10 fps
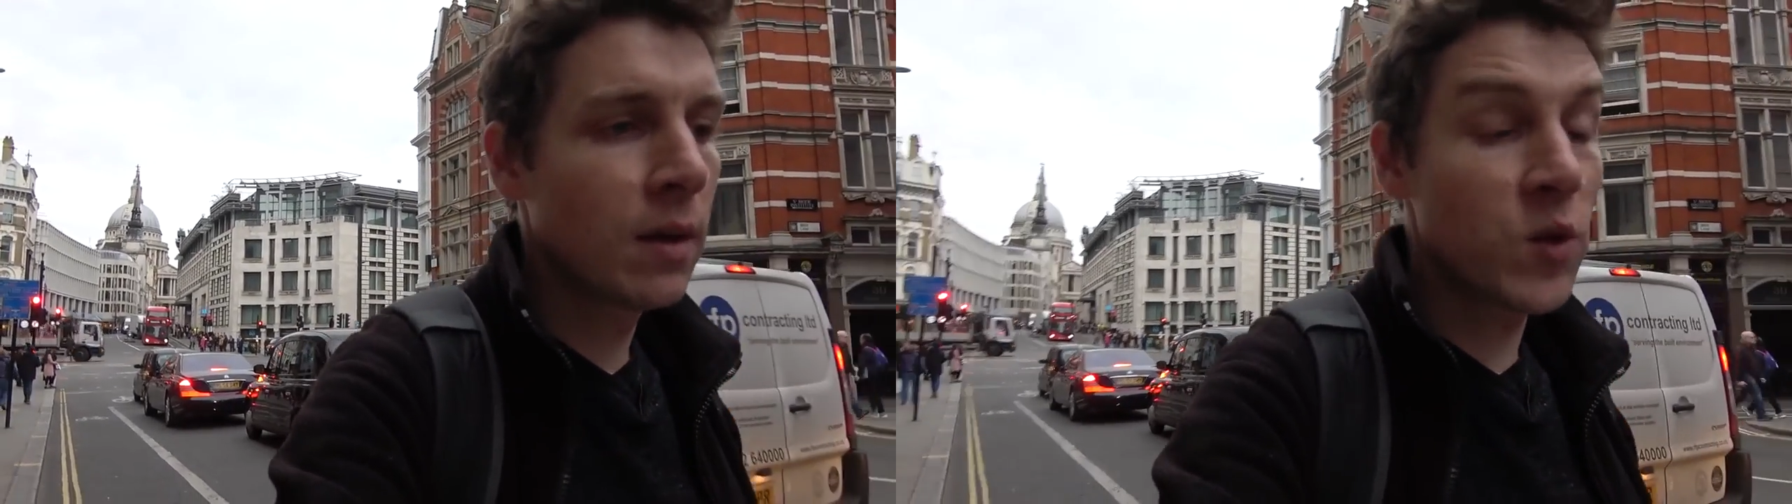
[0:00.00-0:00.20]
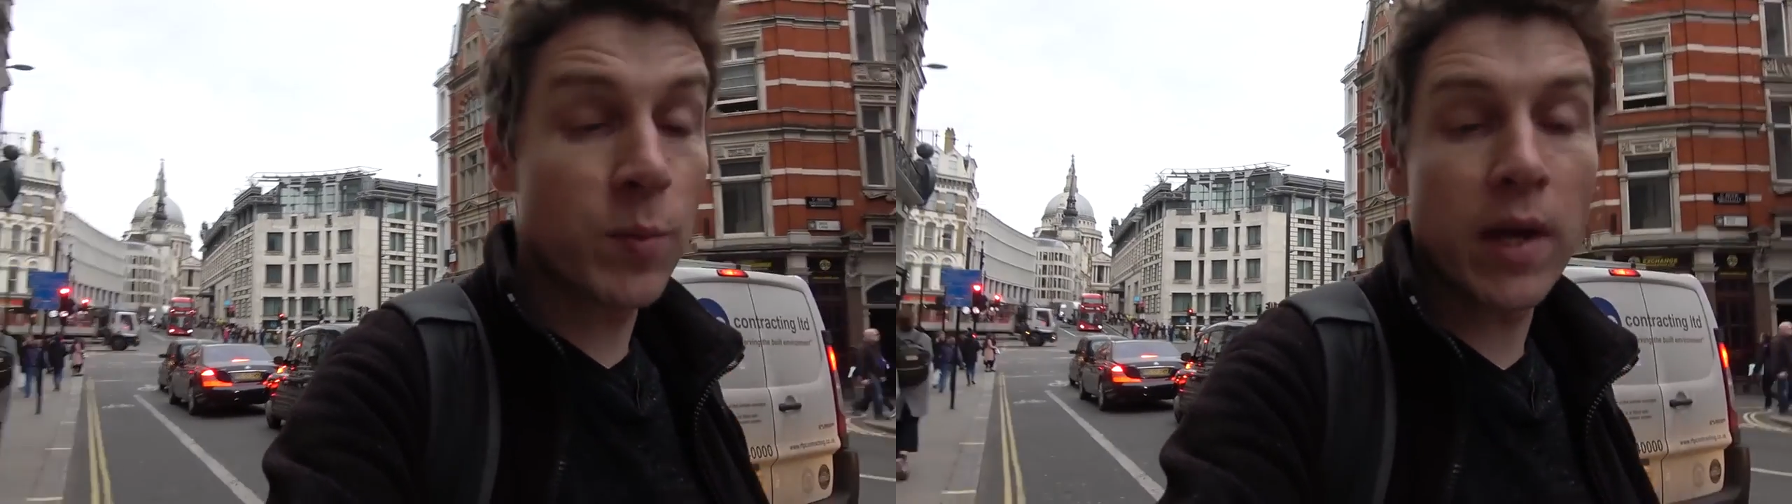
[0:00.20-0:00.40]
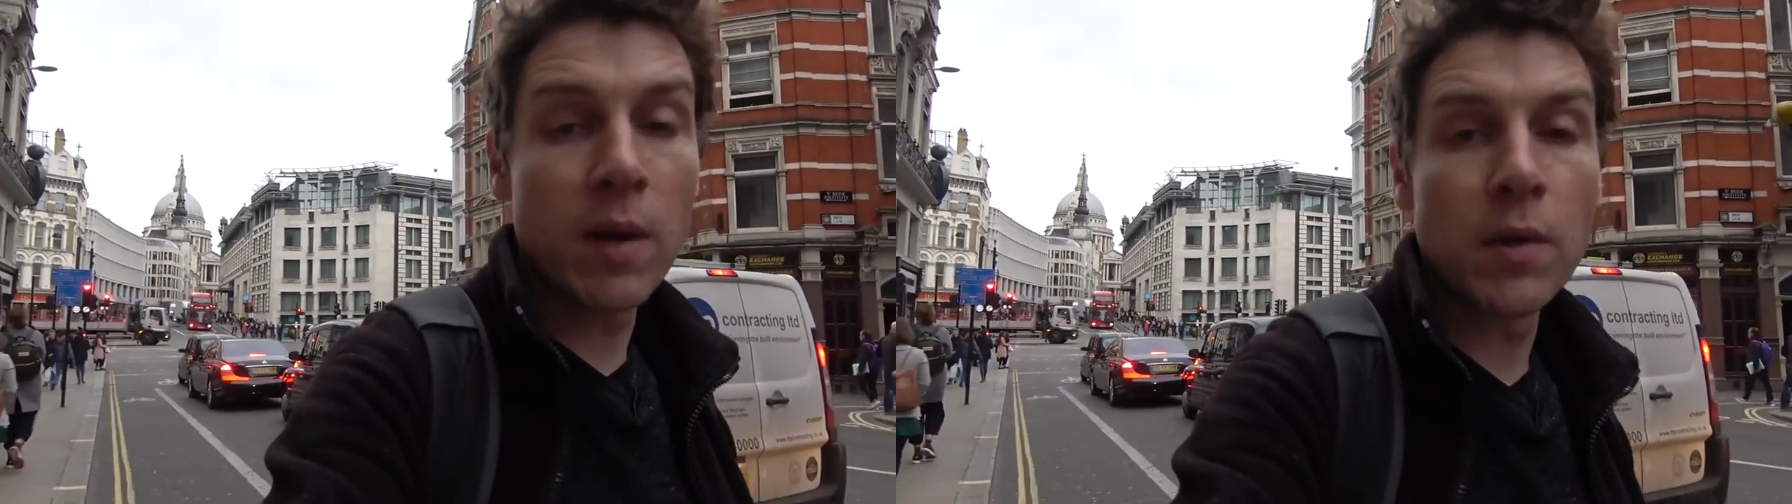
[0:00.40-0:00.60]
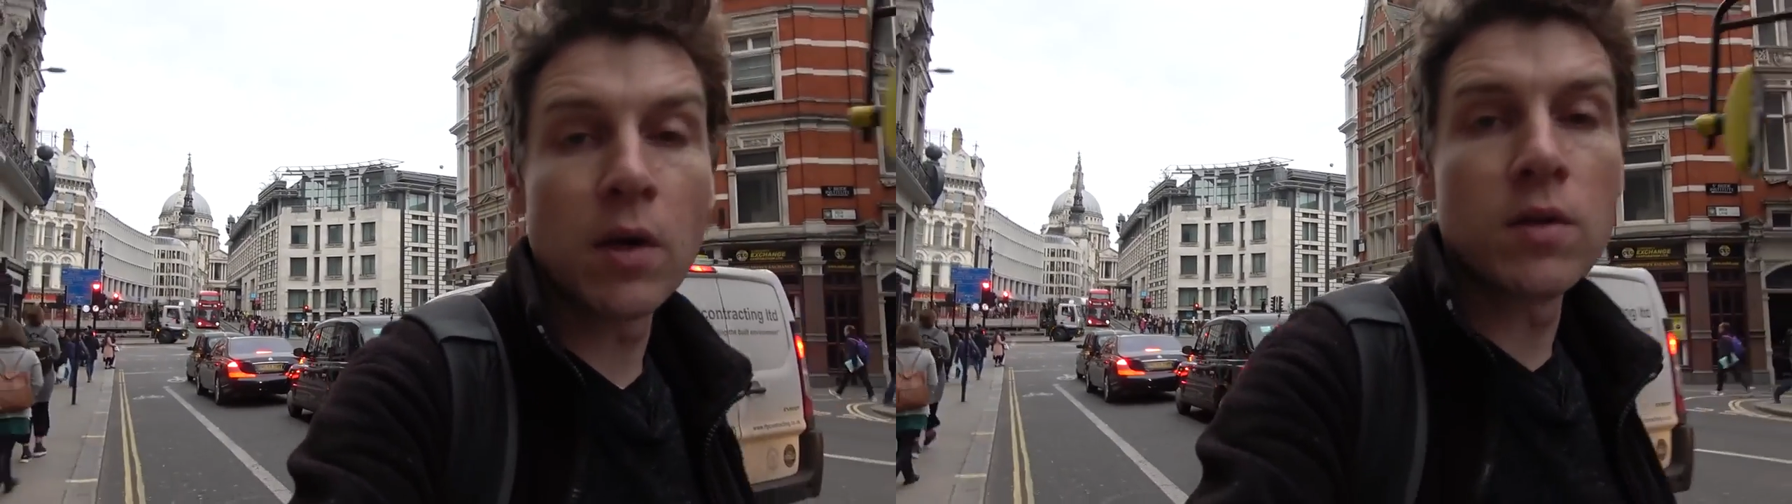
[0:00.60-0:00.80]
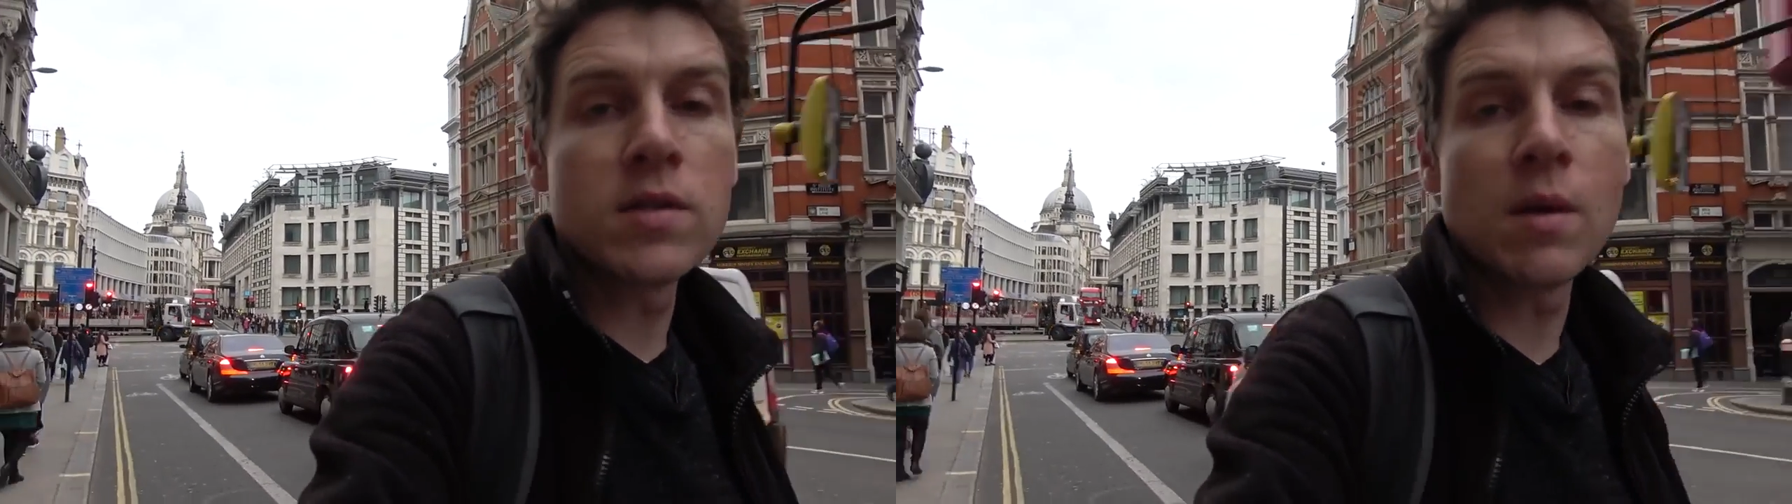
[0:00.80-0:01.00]
which became
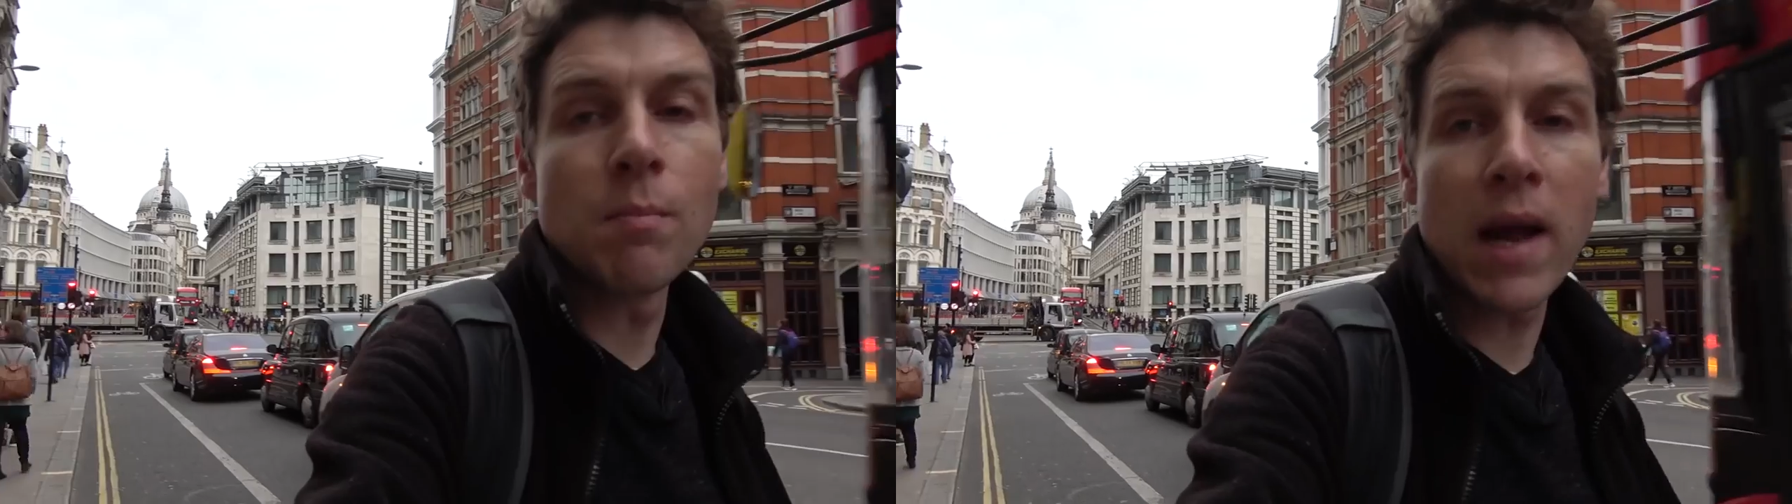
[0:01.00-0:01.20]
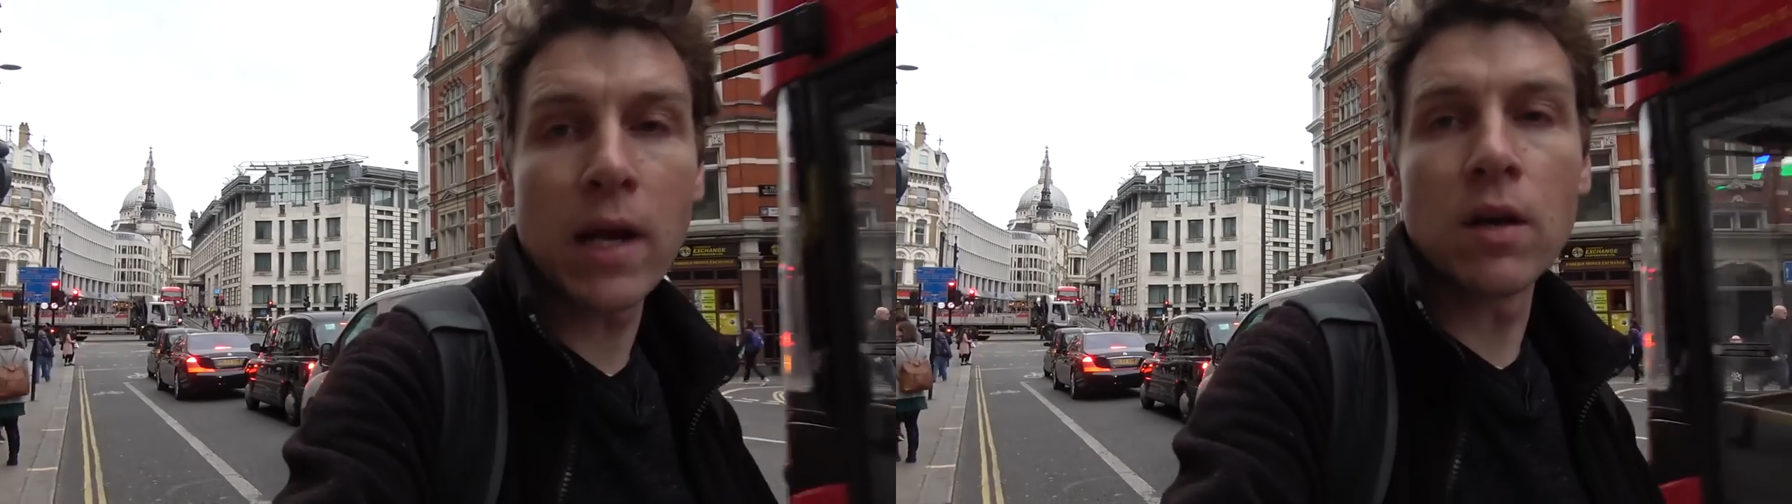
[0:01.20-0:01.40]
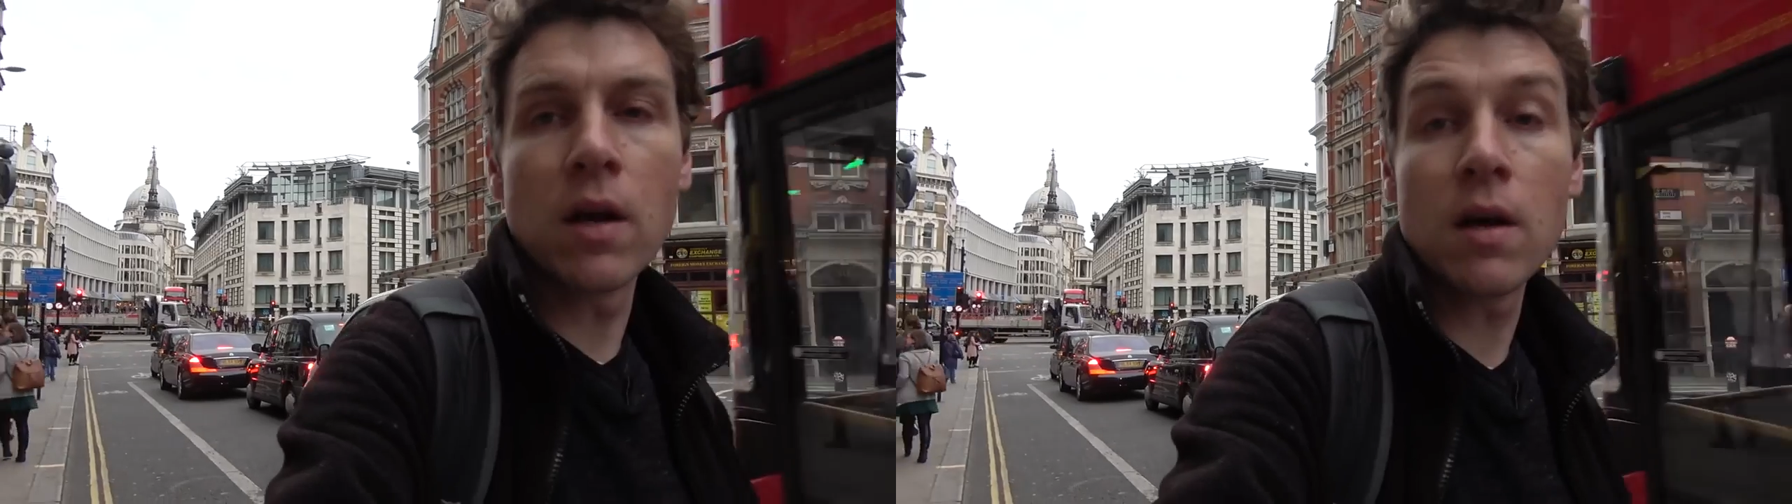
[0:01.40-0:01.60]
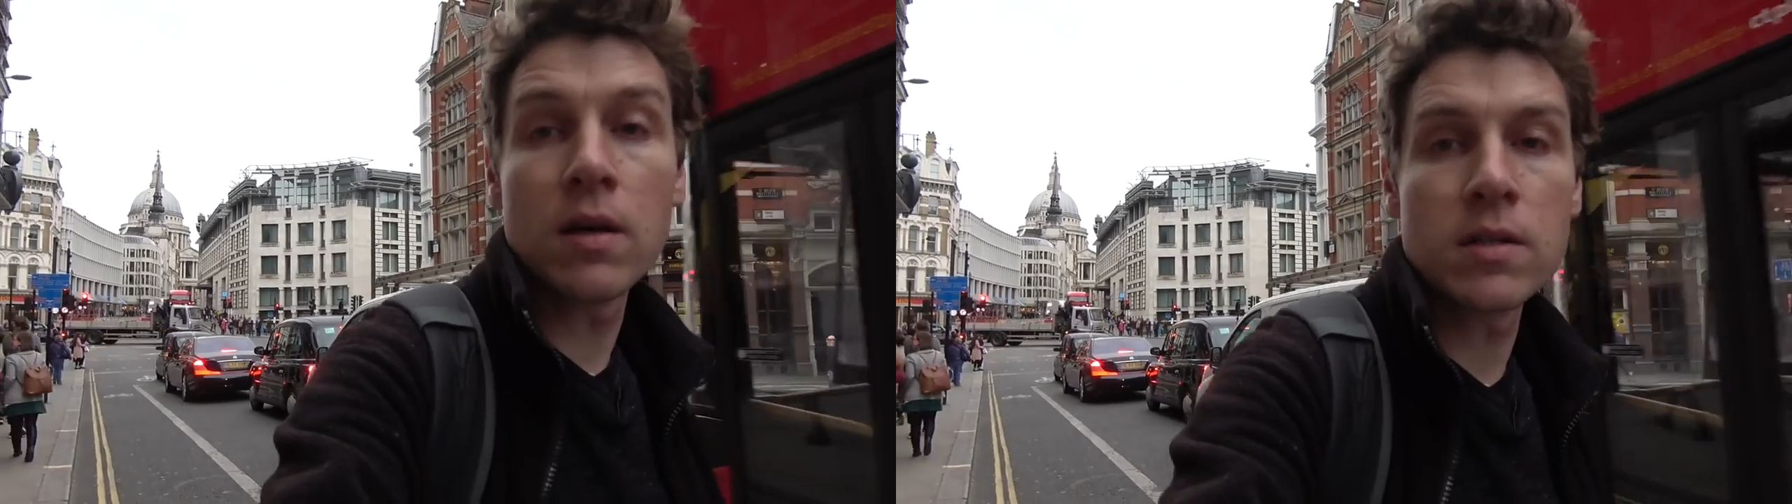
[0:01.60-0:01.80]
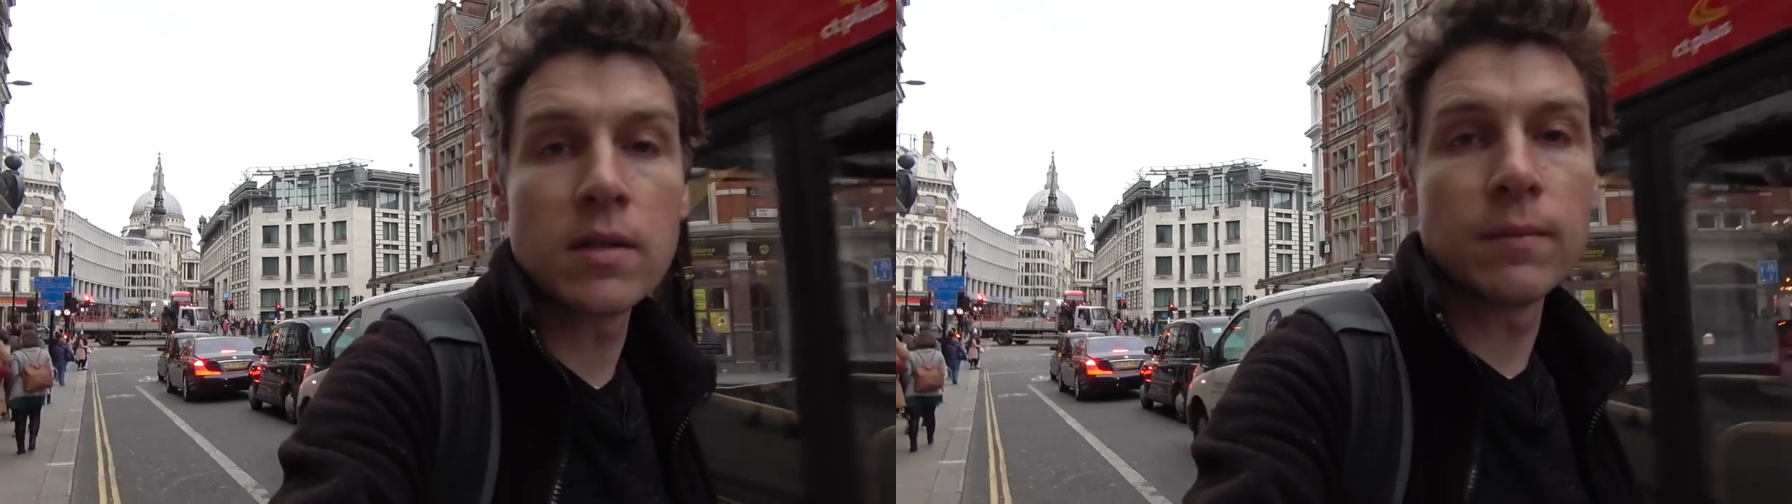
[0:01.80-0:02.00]
known as Magna
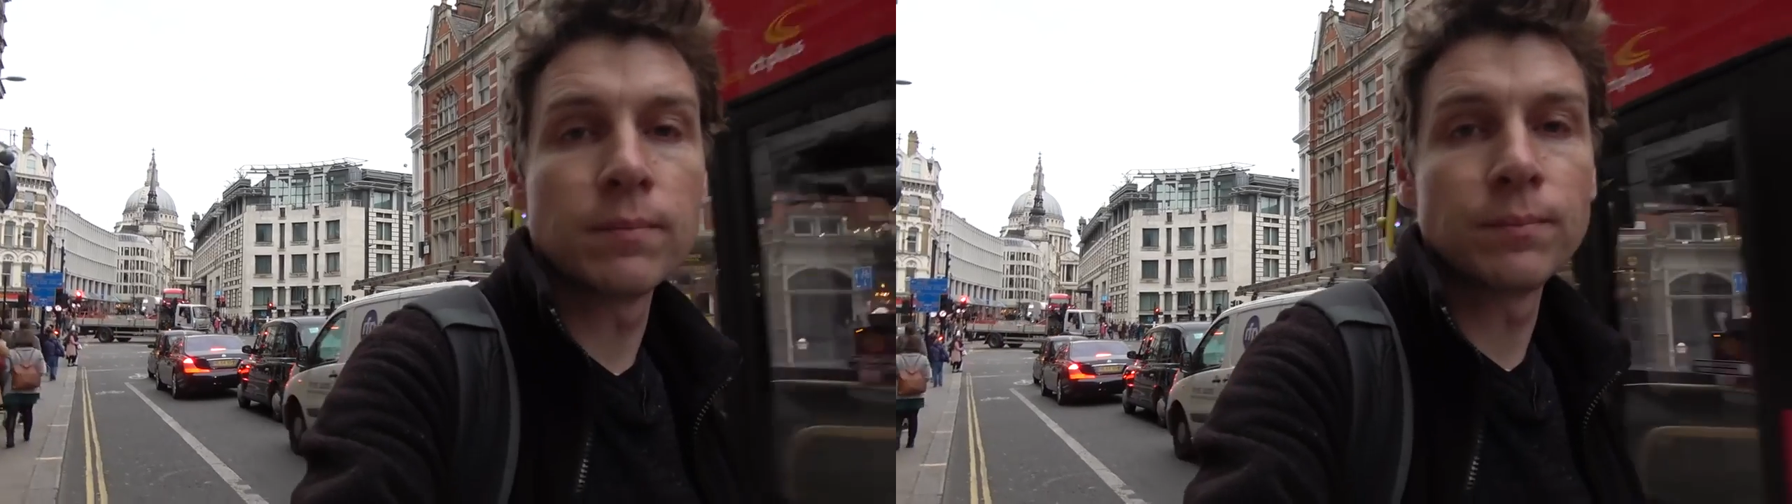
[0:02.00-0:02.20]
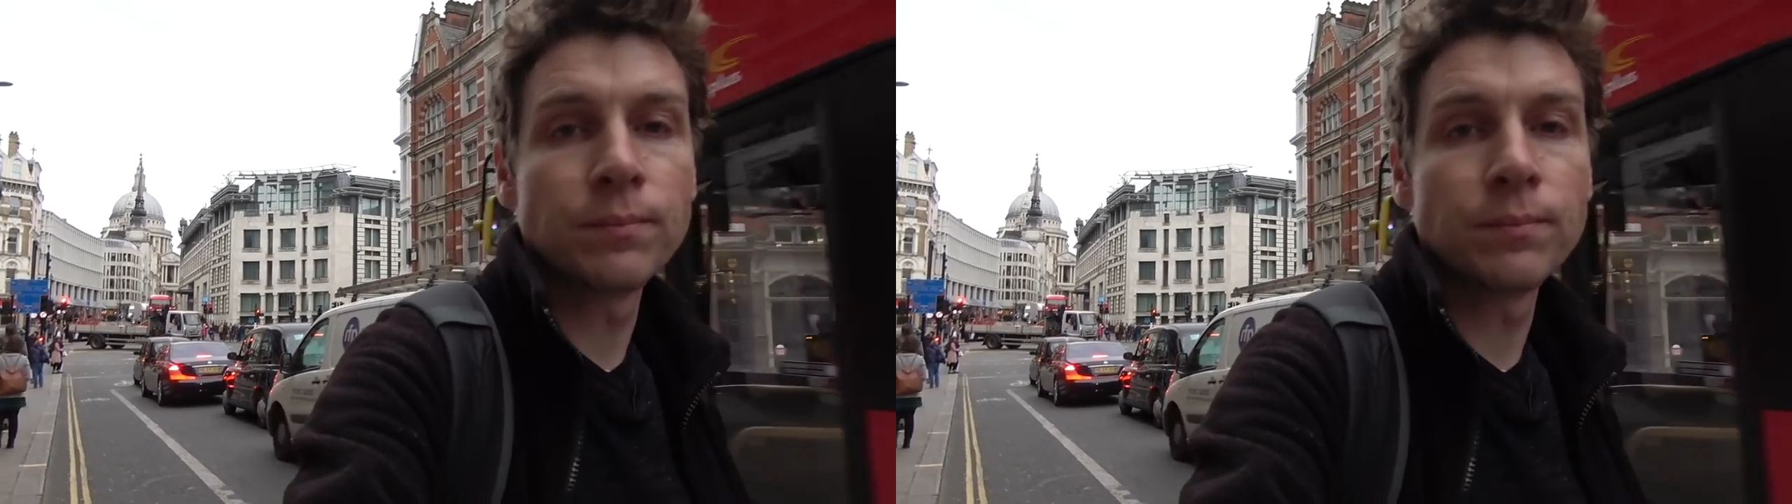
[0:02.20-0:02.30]
Carta.